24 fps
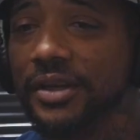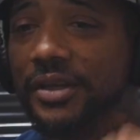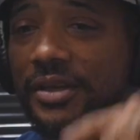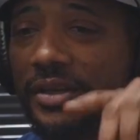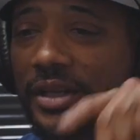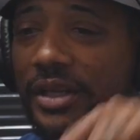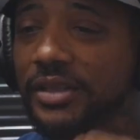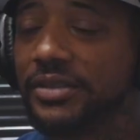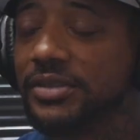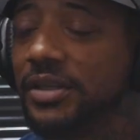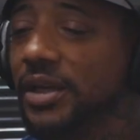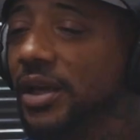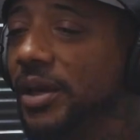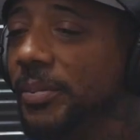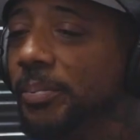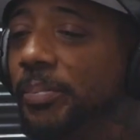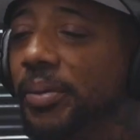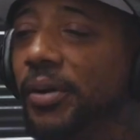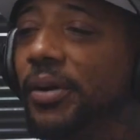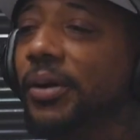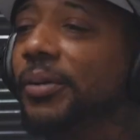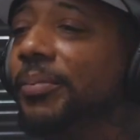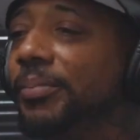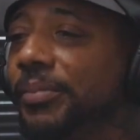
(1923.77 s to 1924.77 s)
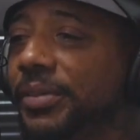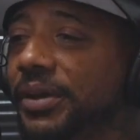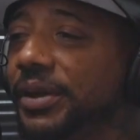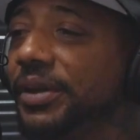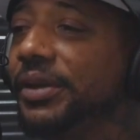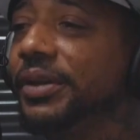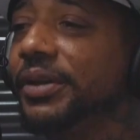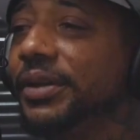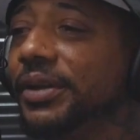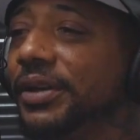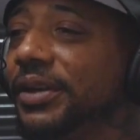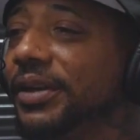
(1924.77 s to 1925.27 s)
They said bump
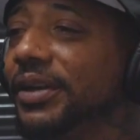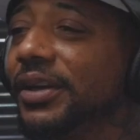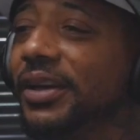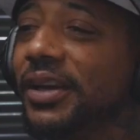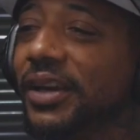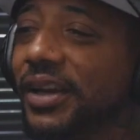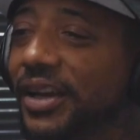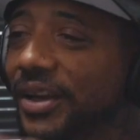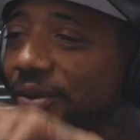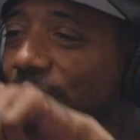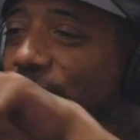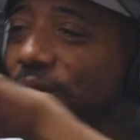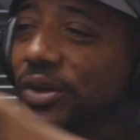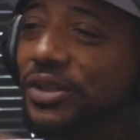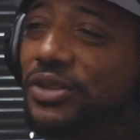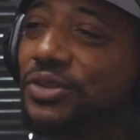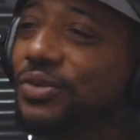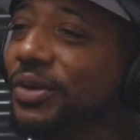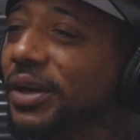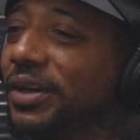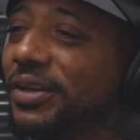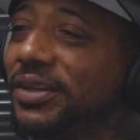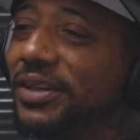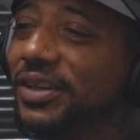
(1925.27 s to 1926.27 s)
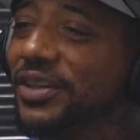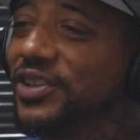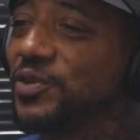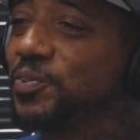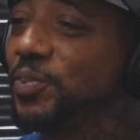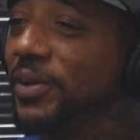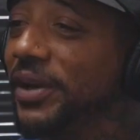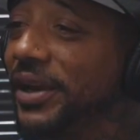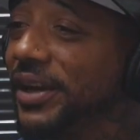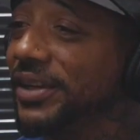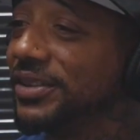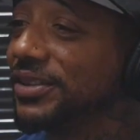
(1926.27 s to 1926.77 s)
me, went straight to his
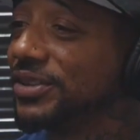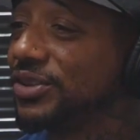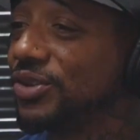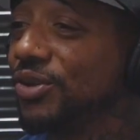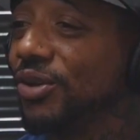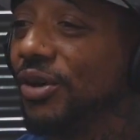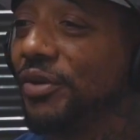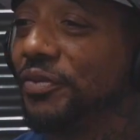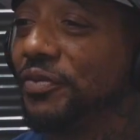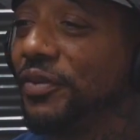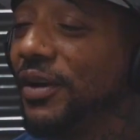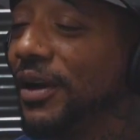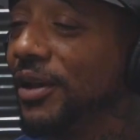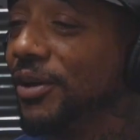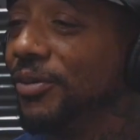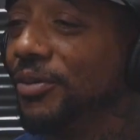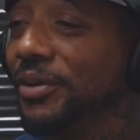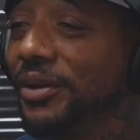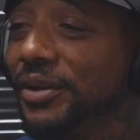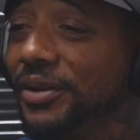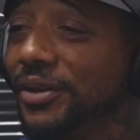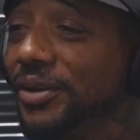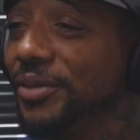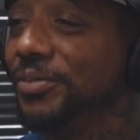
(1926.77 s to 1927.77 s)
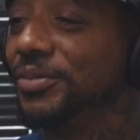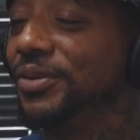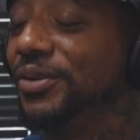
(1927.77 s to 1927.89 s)
page and started following him.